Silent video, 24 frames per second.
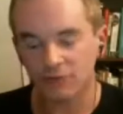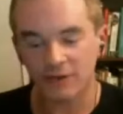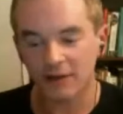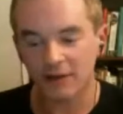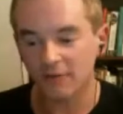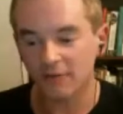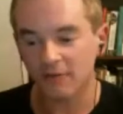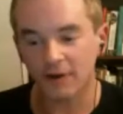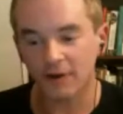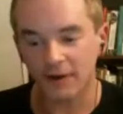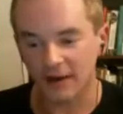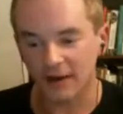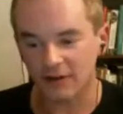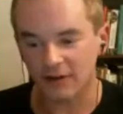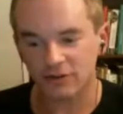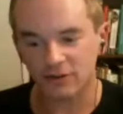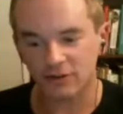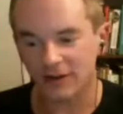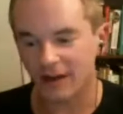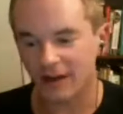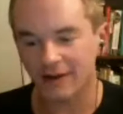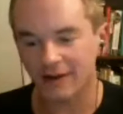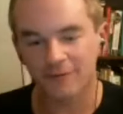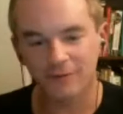of fun,
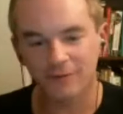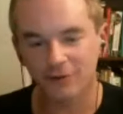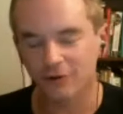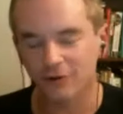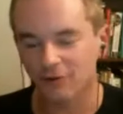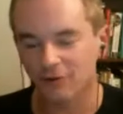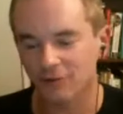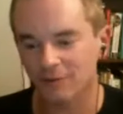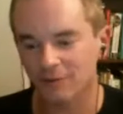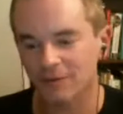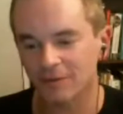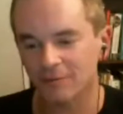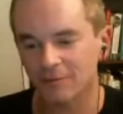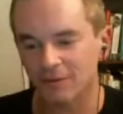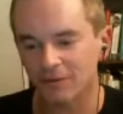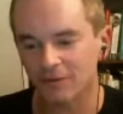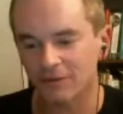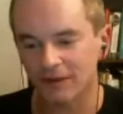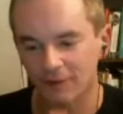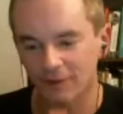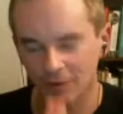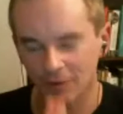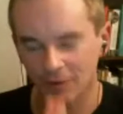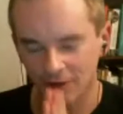actually. I really remember.
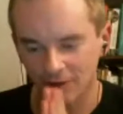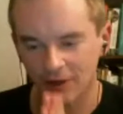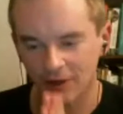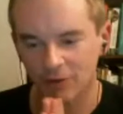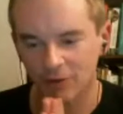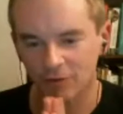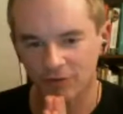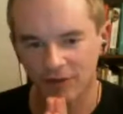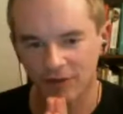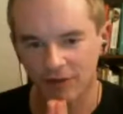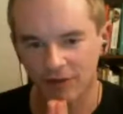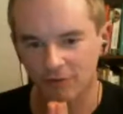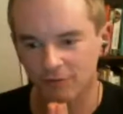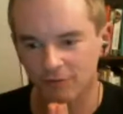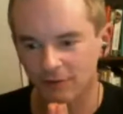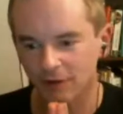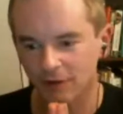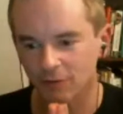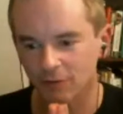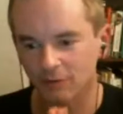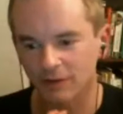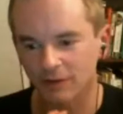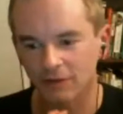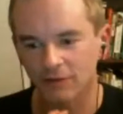I thought it was kind of
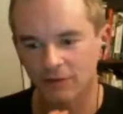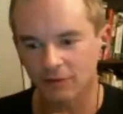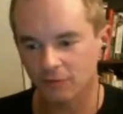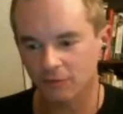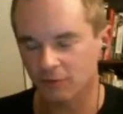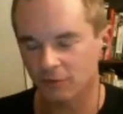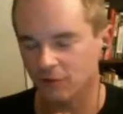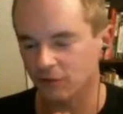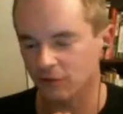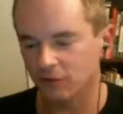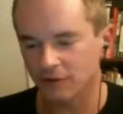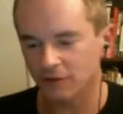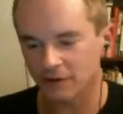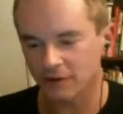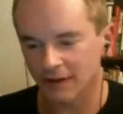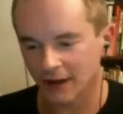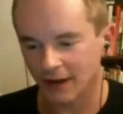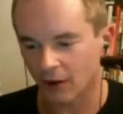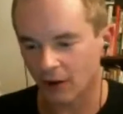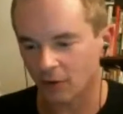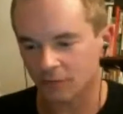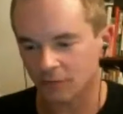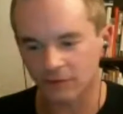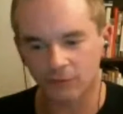fun. We learned to
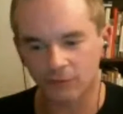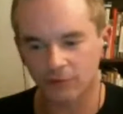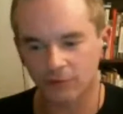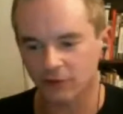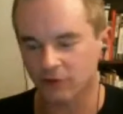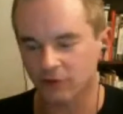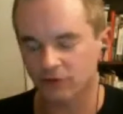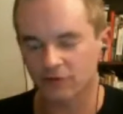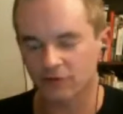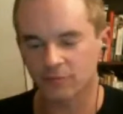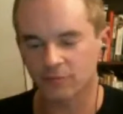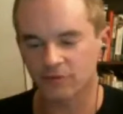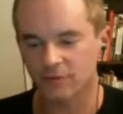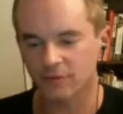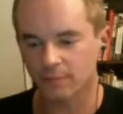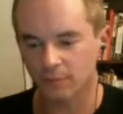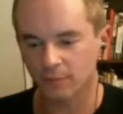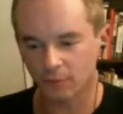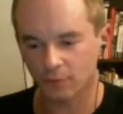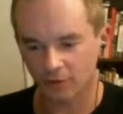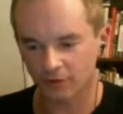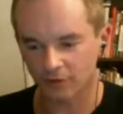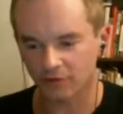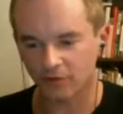count, and we learned some simple
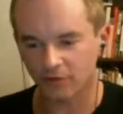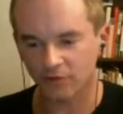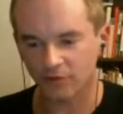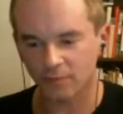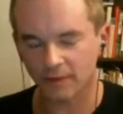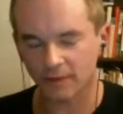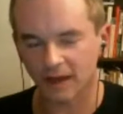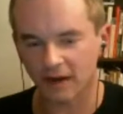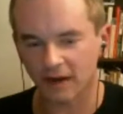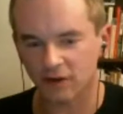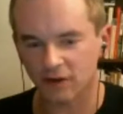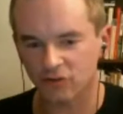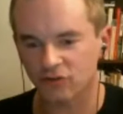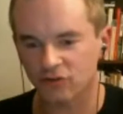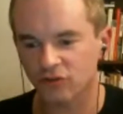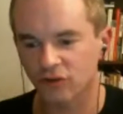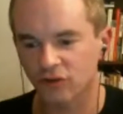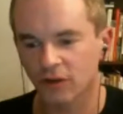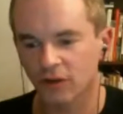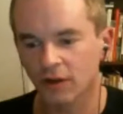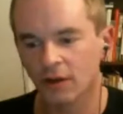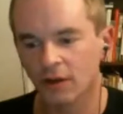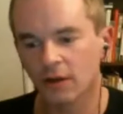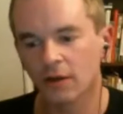words in Spanish.
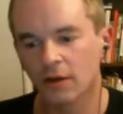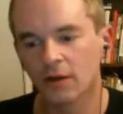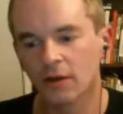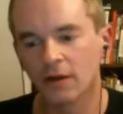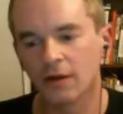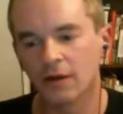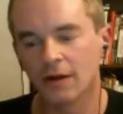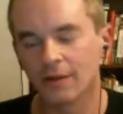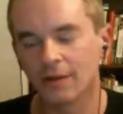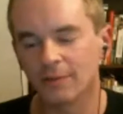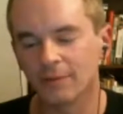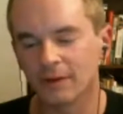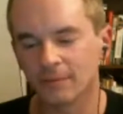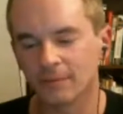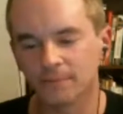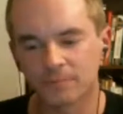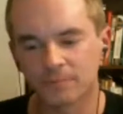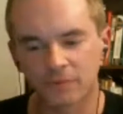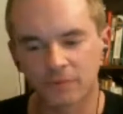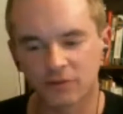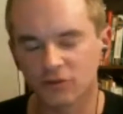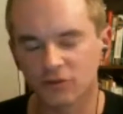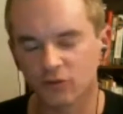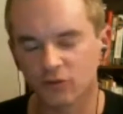I mean,
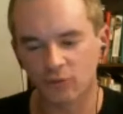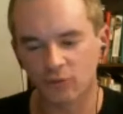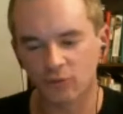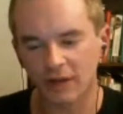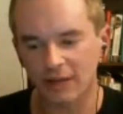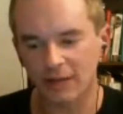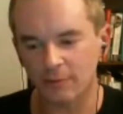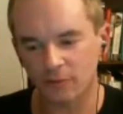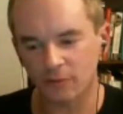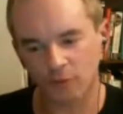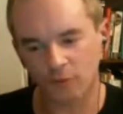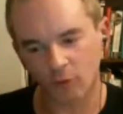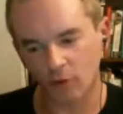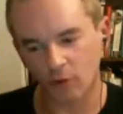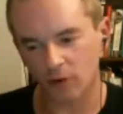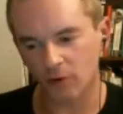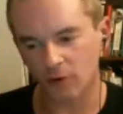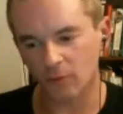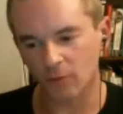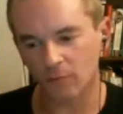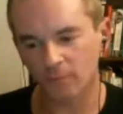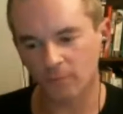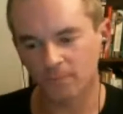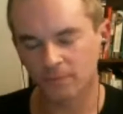this is
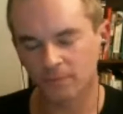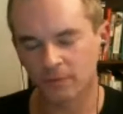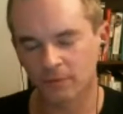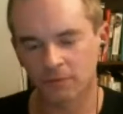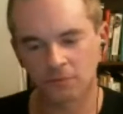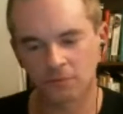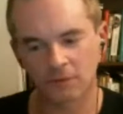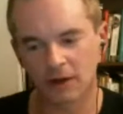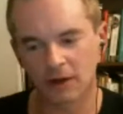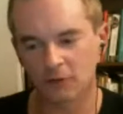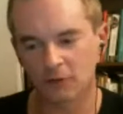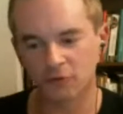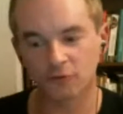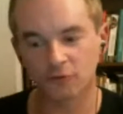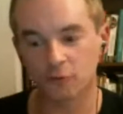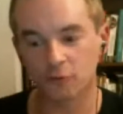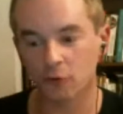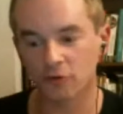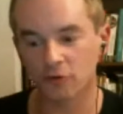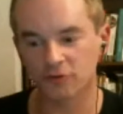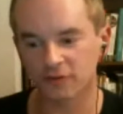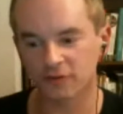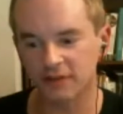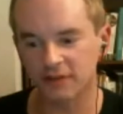before I was
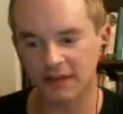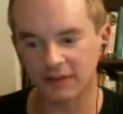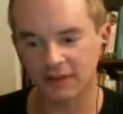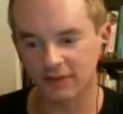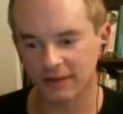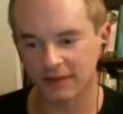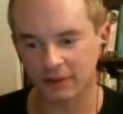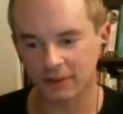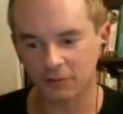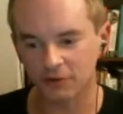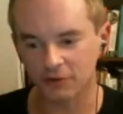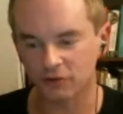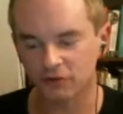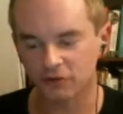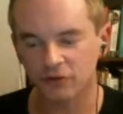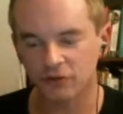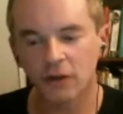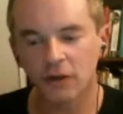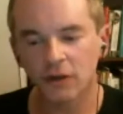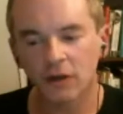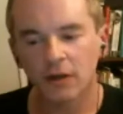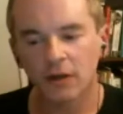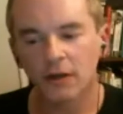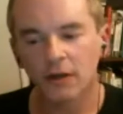forced to take a language,
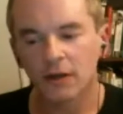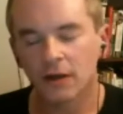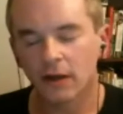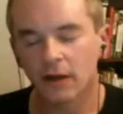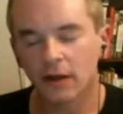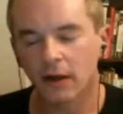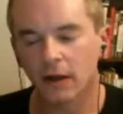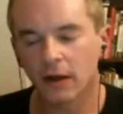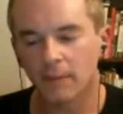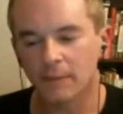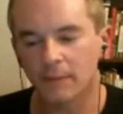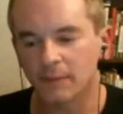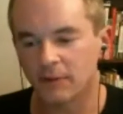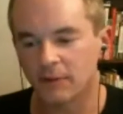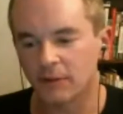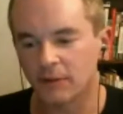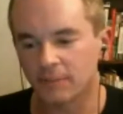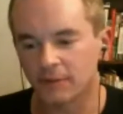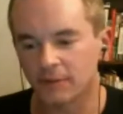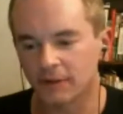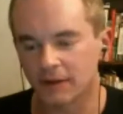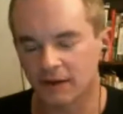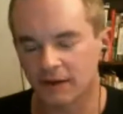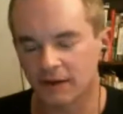maybe up
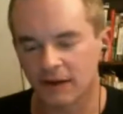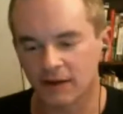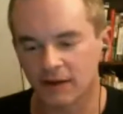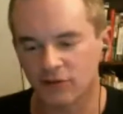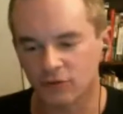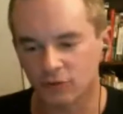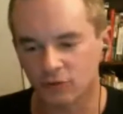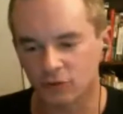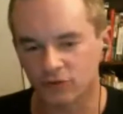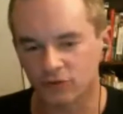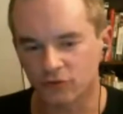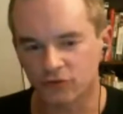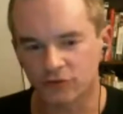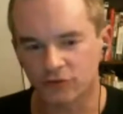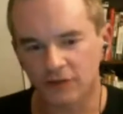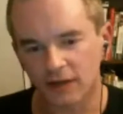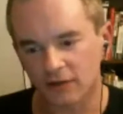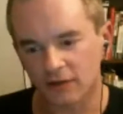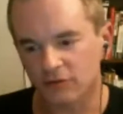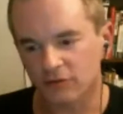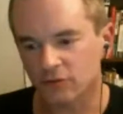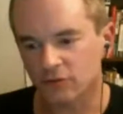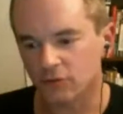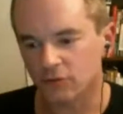in like high school or junior high
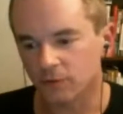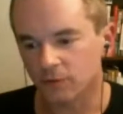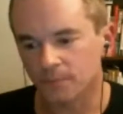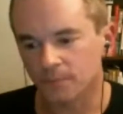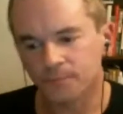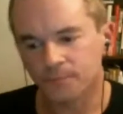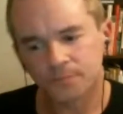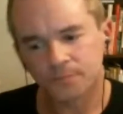school.